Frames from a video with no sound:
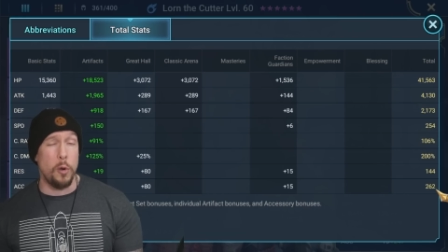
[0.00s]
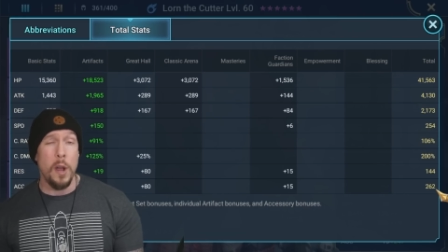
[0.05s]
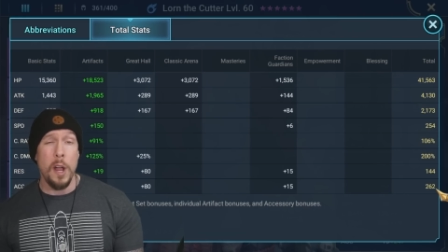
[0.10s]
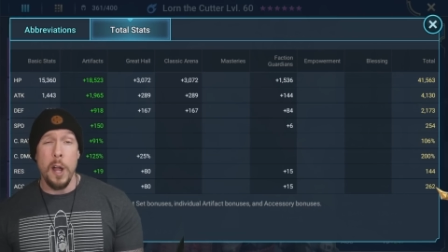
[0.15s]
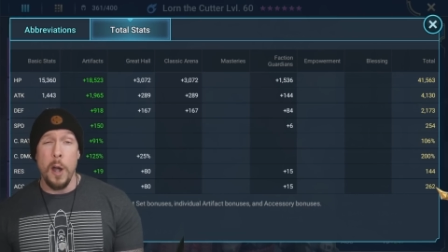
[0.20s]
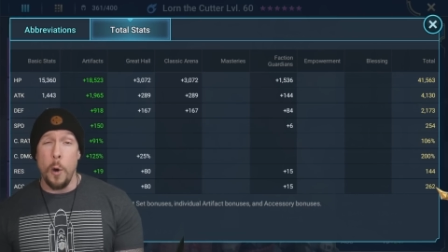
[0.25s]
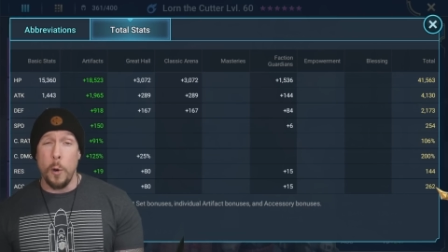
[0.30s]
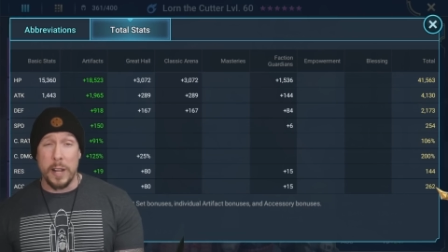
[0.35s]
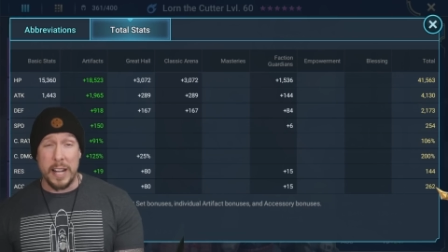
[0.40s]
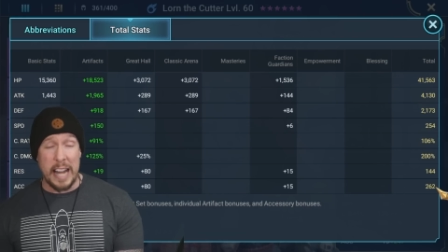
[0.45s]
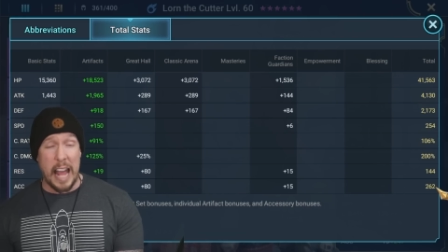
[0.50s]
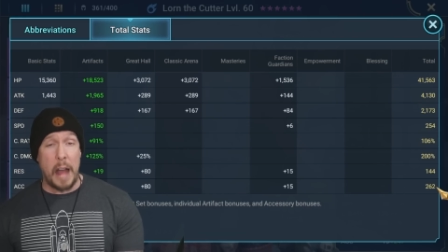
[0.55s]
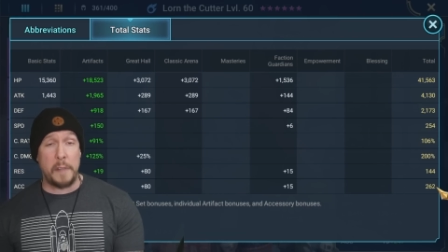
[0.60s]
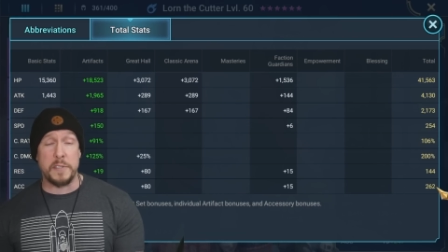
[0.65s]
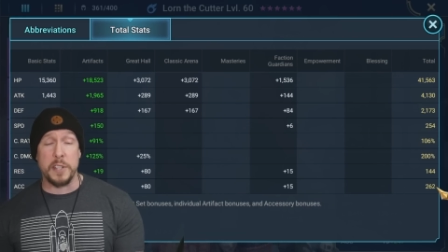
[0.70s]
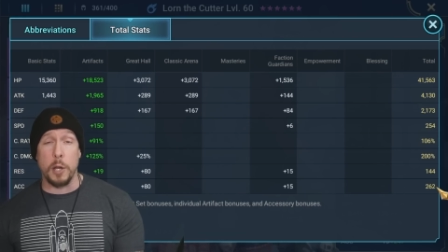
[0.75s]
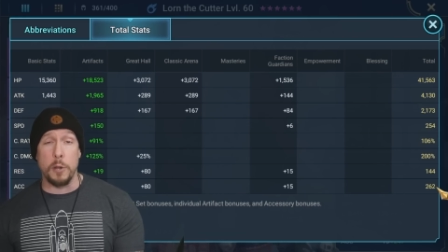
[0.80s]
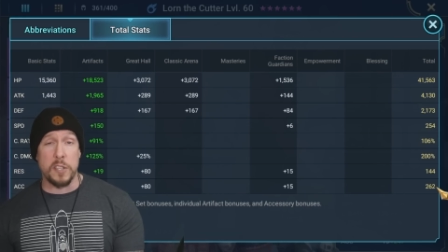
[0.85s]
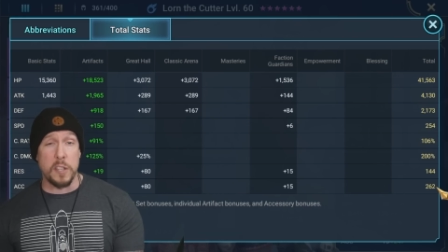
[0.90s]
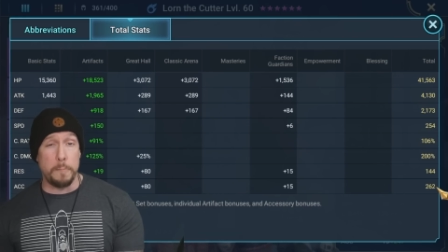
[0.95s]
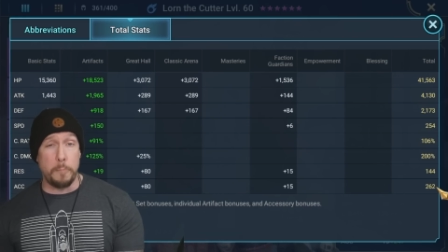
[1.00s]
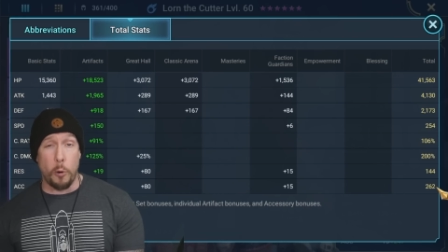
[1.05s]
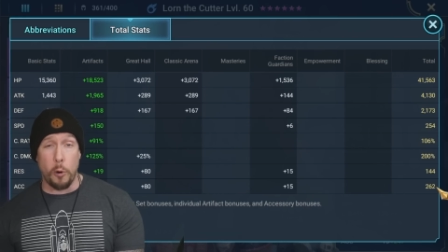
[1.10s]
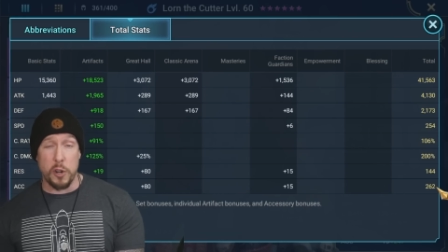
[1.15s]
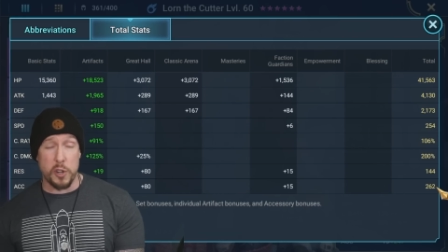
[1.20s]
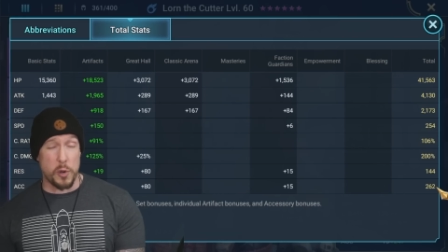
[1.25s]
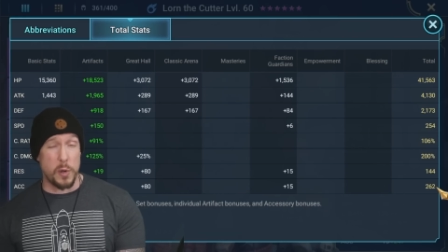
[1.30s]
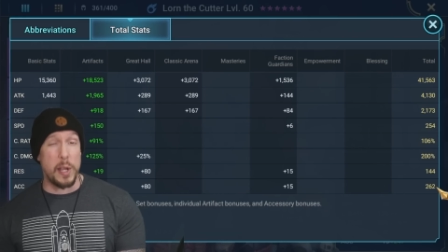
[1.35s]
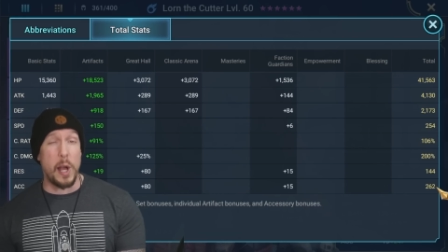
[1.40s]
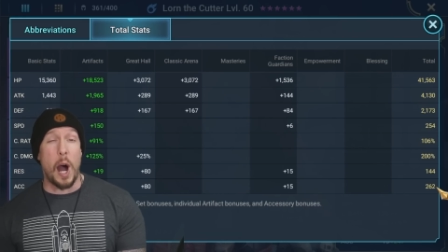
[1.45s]
We're going to have to go
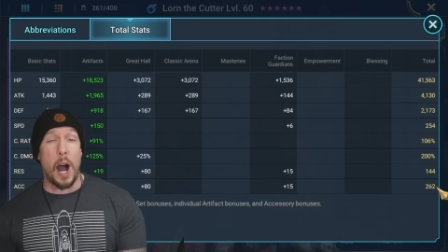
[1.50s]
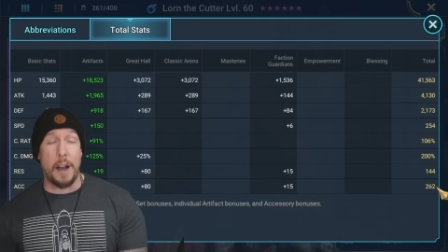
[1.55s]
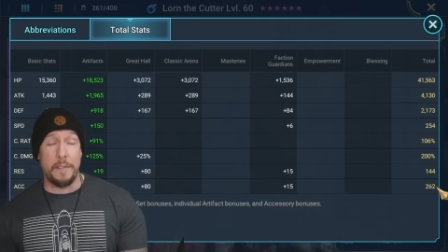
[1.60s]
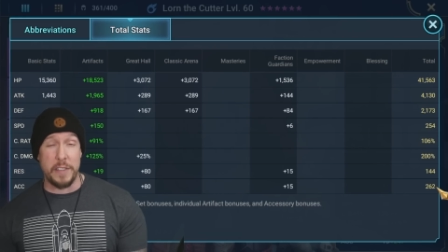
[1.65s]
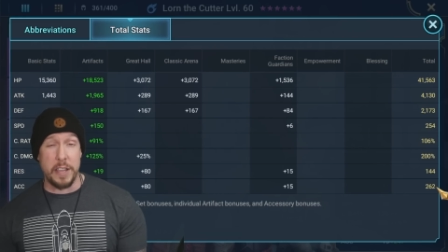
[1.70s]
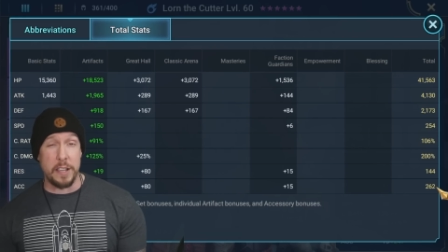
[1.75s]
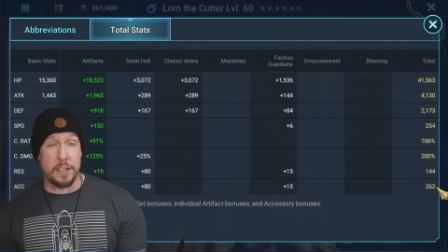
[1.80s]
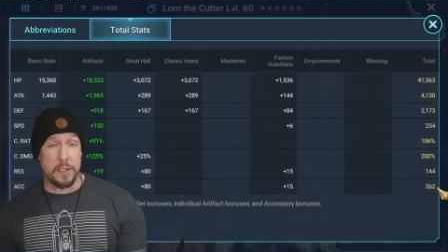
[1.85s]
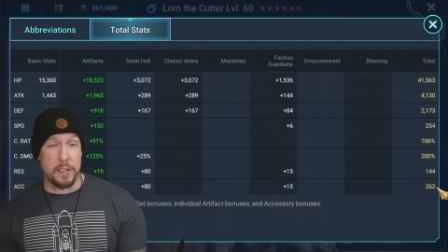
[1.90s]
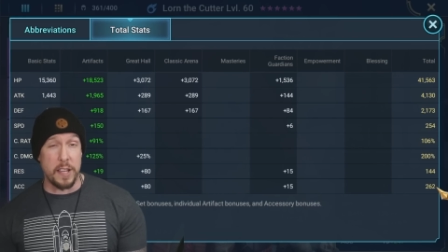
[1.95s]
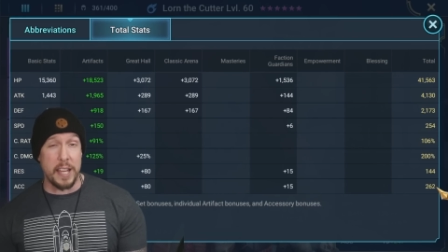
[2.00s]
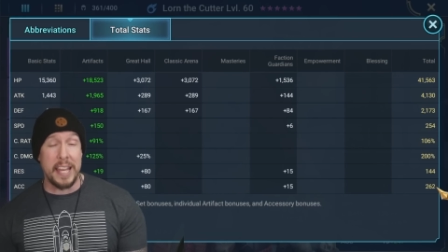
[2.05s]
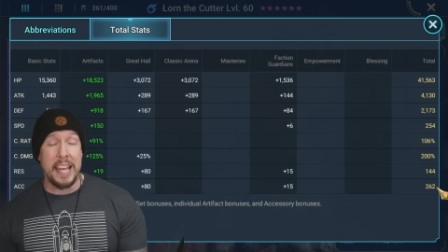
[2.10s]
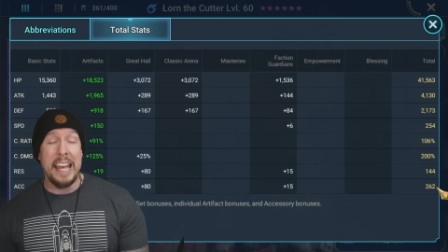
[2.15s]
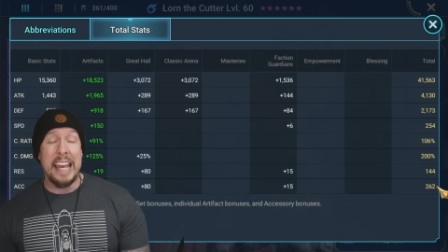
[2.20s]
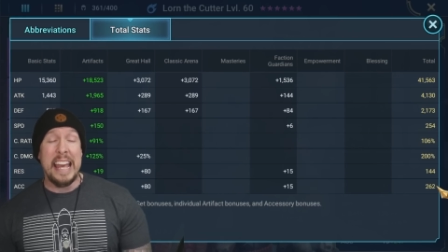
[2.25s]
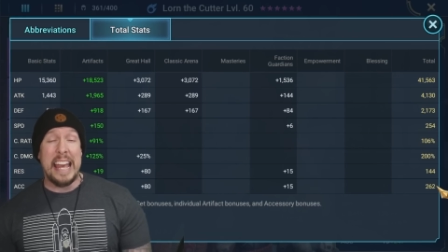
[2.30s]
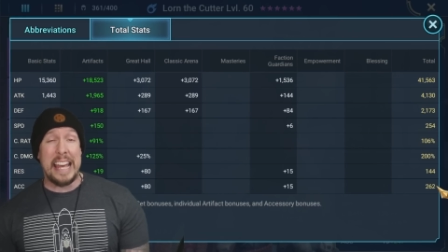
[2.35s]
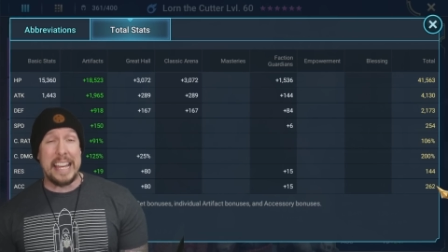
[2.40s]
support tree, obviously,